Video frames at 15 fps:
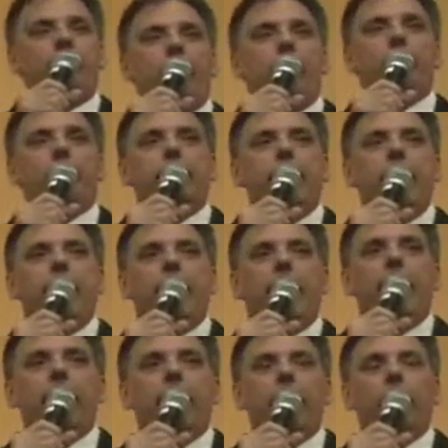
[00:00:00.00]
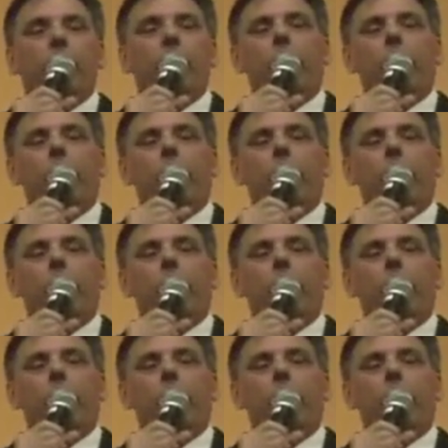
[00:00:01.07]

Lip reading: down in San Diego